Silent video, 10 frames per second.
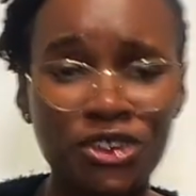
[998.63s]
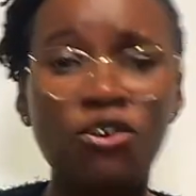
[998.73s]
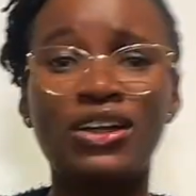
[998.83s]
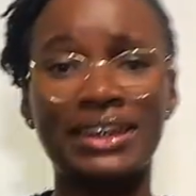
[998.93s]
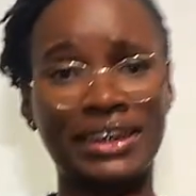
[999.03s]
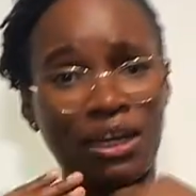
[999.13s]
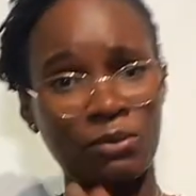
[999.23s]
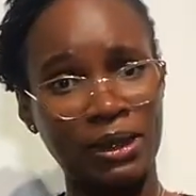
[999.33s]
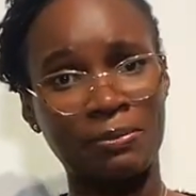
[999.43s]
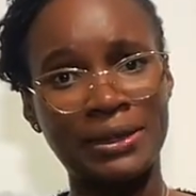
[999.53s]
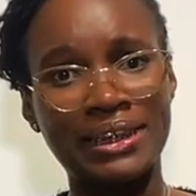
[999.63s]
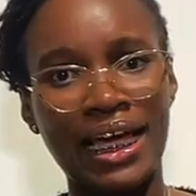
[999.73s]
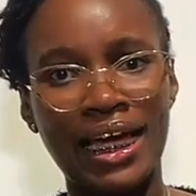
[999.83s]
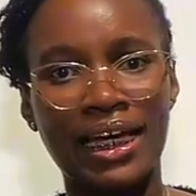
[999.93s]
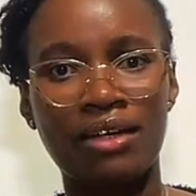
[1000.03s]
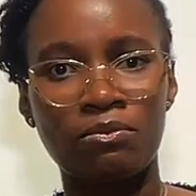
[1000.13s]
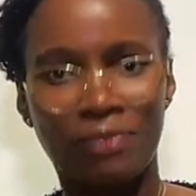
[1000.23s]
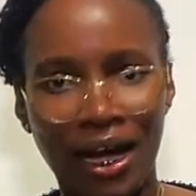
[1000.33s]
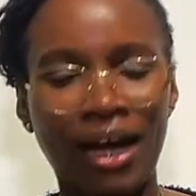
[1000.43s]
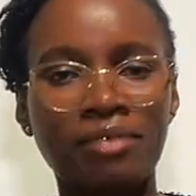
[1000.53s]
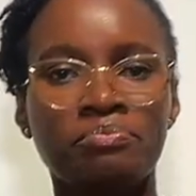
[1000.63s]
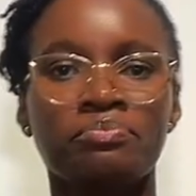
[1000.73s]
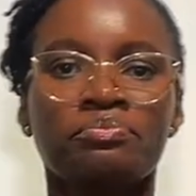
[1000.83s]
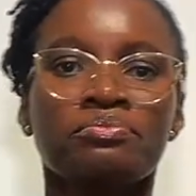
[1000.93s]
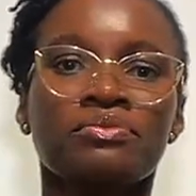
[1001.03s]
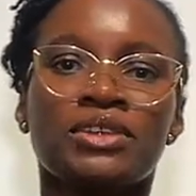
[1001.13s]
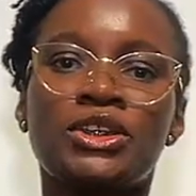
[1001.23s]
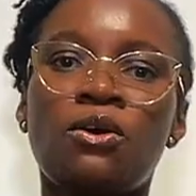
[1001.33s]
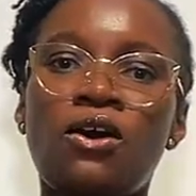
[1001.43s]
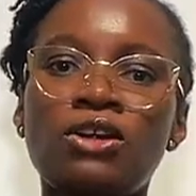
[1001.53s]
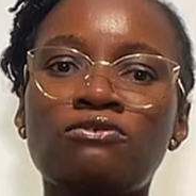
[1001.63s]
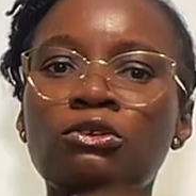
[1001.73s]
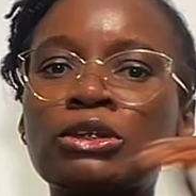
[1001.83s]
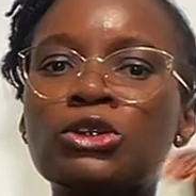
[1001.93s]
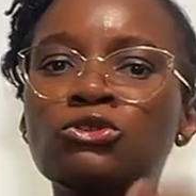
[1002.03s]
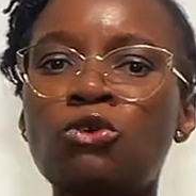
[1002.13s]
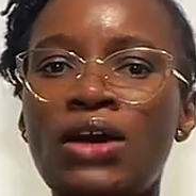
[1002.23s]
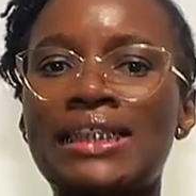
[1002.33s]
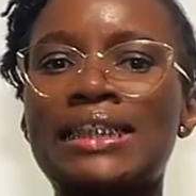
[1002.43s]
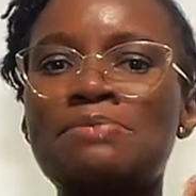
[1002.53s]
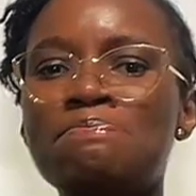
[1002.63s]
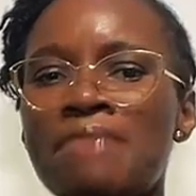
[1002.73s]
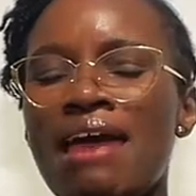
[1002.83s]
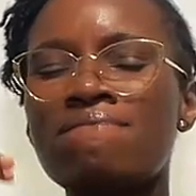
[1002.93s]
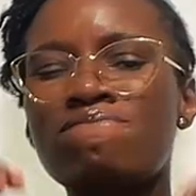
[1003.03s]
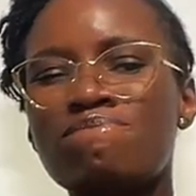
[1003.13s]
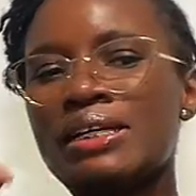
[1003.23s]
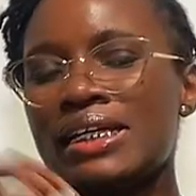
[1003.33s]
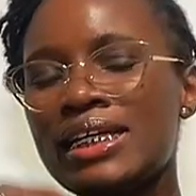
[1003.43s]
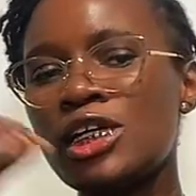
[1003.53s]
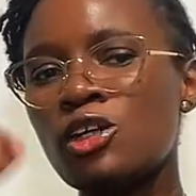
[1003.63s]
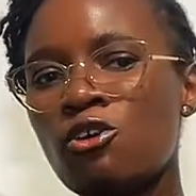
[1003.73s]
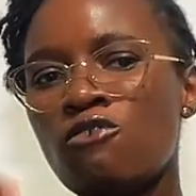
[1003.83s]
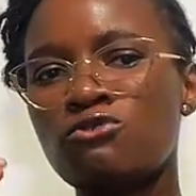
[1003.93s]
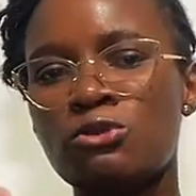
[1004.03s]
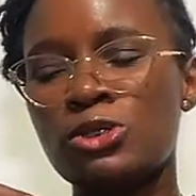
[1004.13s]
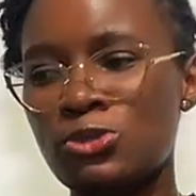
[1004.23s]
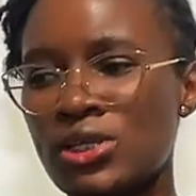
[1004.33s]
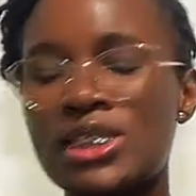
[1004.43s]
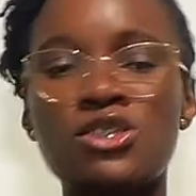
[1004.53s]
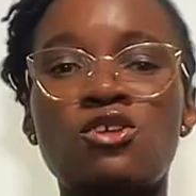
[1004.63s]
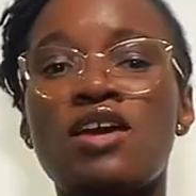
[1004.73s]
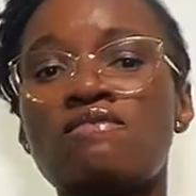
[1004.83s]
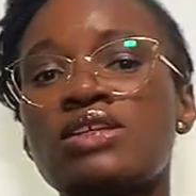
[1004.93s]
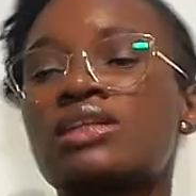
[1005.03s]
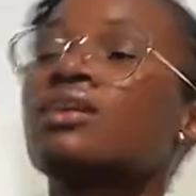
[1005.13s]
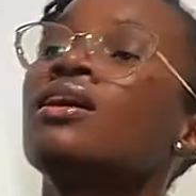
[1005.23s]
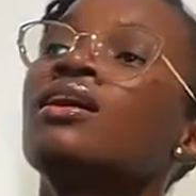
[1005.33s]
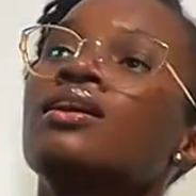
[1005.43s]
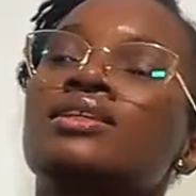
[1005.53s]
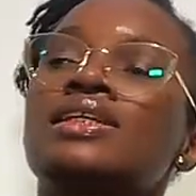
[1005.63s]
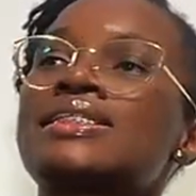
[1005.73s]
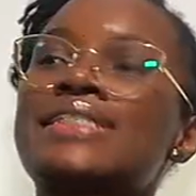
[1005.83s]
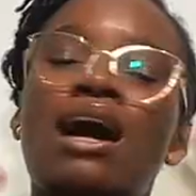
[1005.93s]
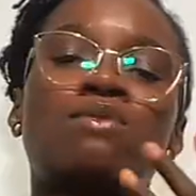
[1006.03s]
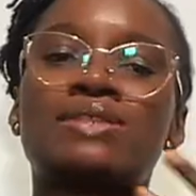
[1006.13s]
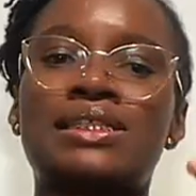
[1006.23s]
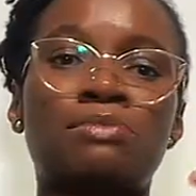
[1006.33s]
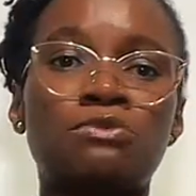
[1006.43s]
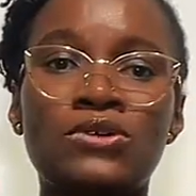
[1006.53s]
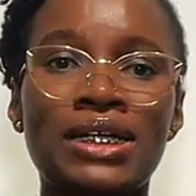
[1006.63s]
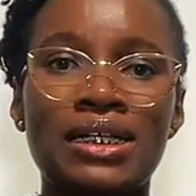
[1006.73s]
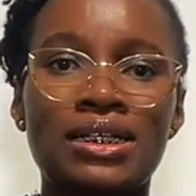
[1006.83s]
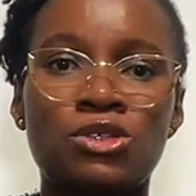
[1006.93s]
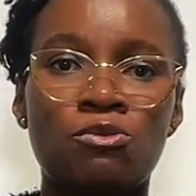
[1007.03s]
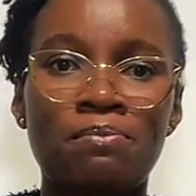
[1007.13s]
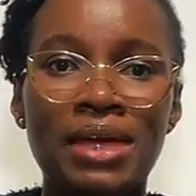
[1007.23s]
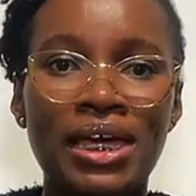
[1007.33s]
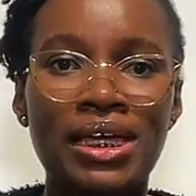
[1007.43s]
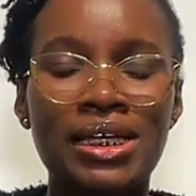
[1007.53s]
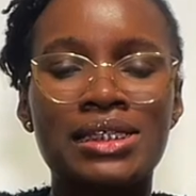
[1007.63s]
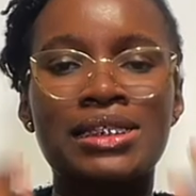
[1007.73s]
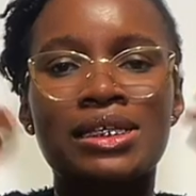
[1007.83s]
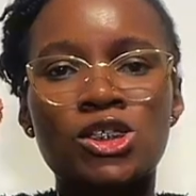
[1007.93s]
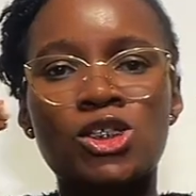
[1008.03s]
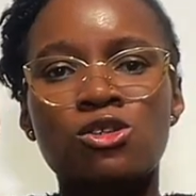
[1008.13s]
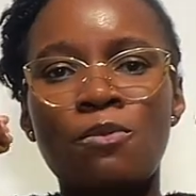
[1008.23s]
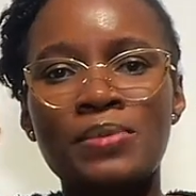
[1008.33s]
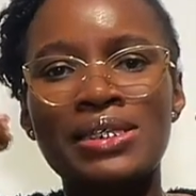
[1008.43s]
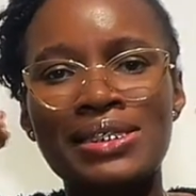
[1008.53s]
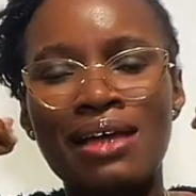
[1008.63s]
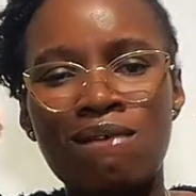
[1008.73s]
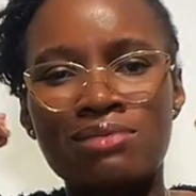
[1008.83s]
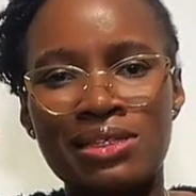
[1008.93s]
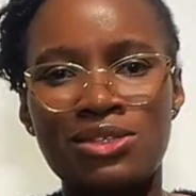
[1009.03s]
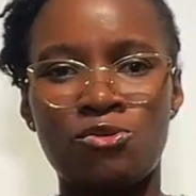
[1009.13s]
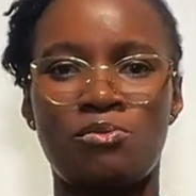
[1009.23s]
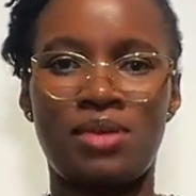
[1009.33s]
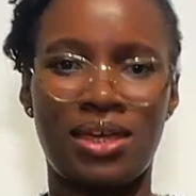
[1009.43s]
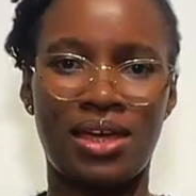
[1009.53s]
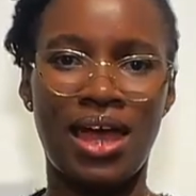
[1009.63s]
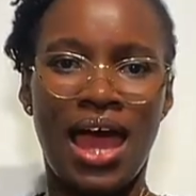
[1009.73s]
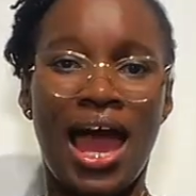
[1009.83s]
You understand what I'm saying, right? So all of those noise, men really love those noises. It's not even the sounds, the moaning that you make. It's the sloppy sounds that you make.